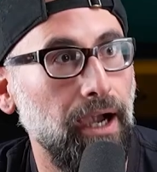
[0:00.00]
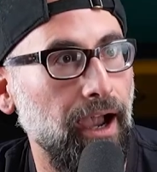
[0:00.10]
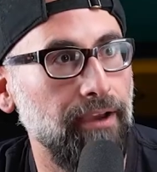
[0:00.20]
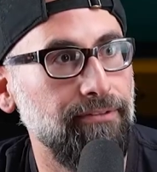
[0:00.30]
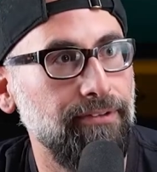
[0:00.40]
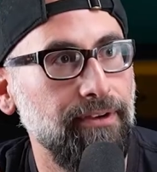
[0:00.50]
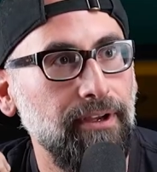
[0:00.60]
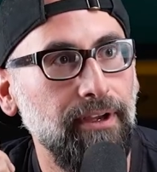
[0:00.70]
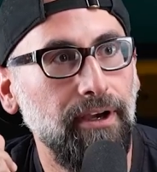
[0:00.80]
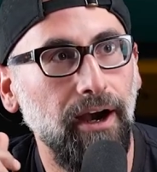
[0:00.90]
Hive.
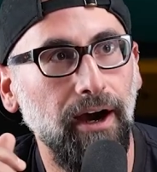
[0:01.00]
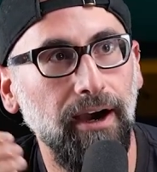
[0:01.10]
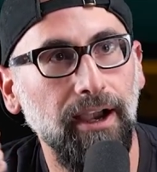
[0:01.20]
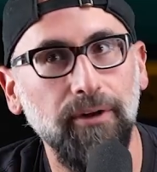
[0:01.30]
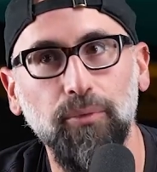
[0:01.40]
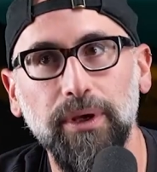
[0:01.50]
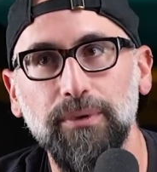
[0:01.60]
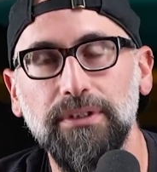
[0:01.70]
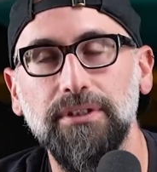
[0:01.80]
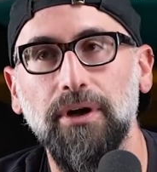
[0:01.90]
And we
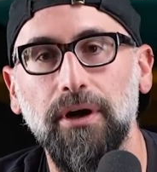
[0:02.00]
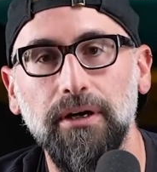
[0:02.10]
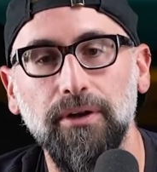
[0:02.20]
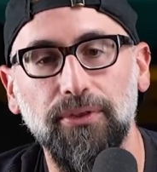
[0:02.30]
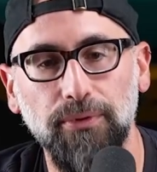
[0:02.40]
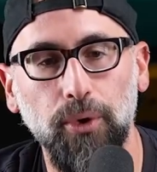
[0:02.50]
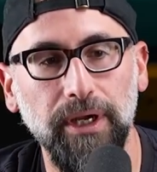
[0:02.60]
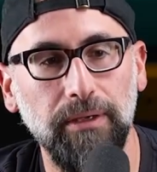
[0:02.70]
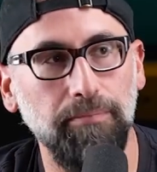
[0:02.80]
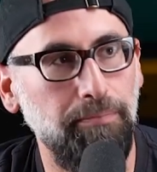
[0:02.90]
would start
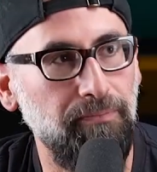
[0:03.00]
throwing